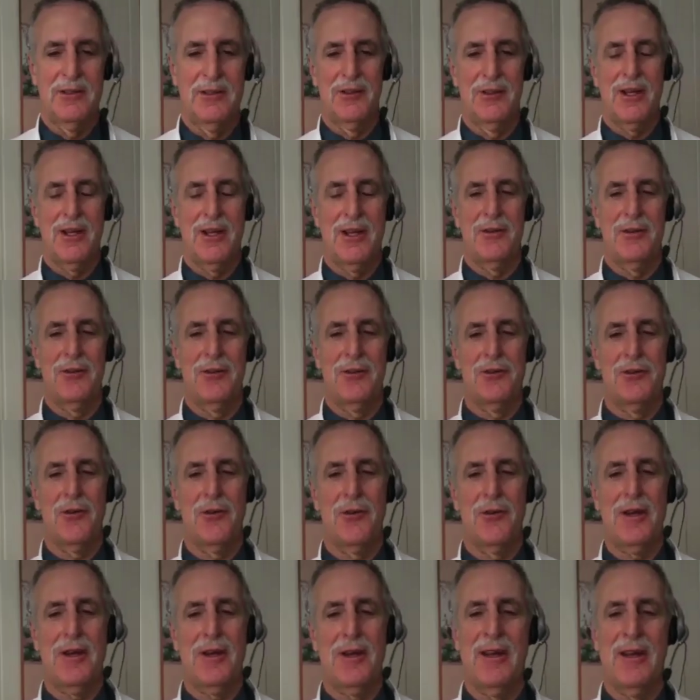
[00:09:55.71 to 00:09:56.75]
Oh, that's a
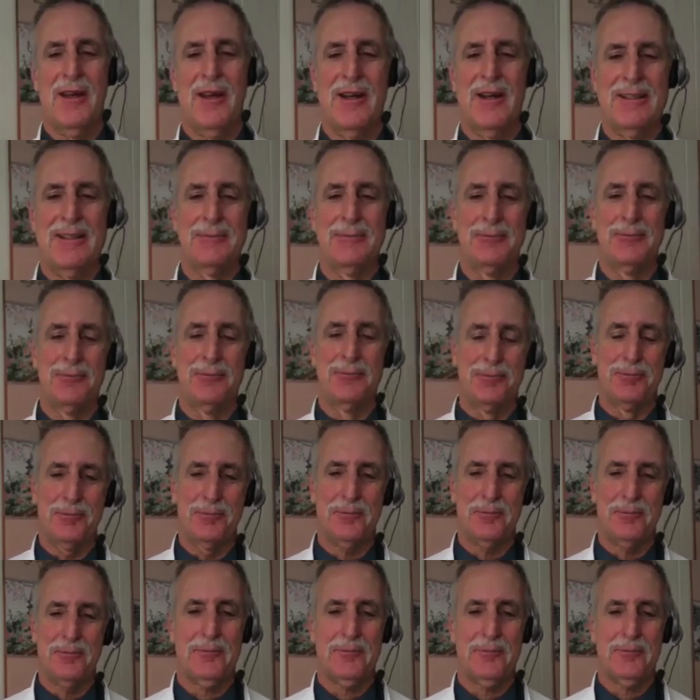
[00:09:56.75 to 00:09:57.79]
nice journey uh,
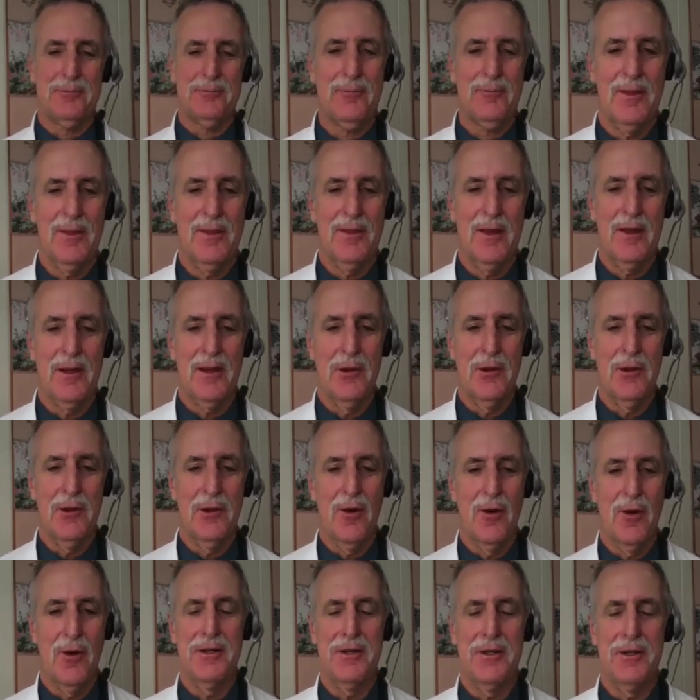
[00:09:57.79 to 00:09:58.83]

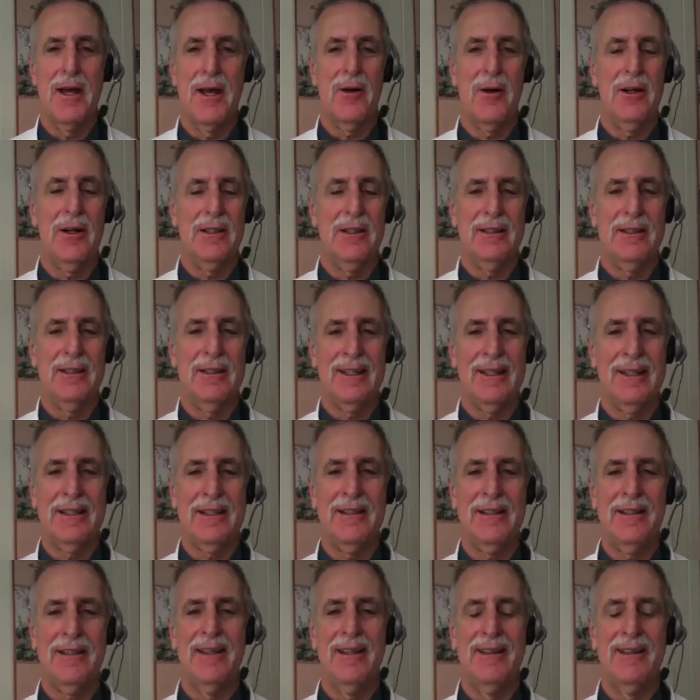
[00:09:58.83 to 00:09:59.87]
that you're on now.
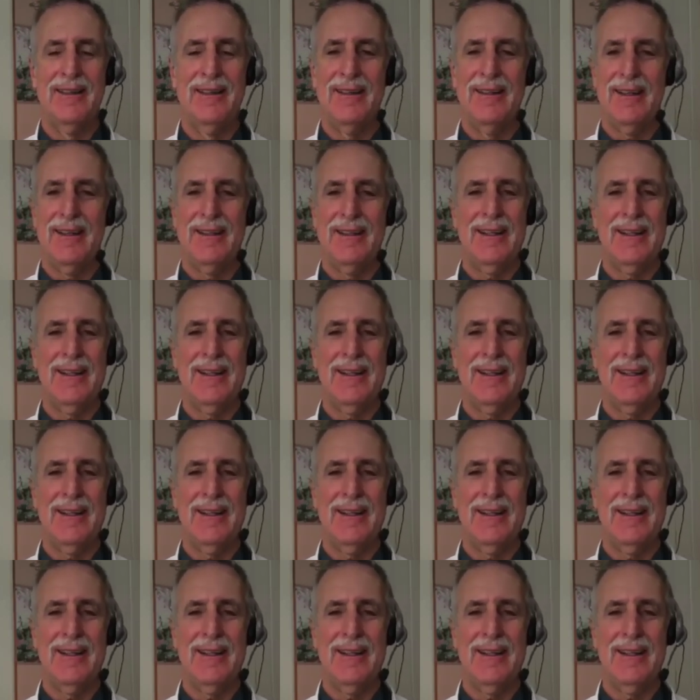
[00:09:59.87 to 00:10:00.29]
I'd like to.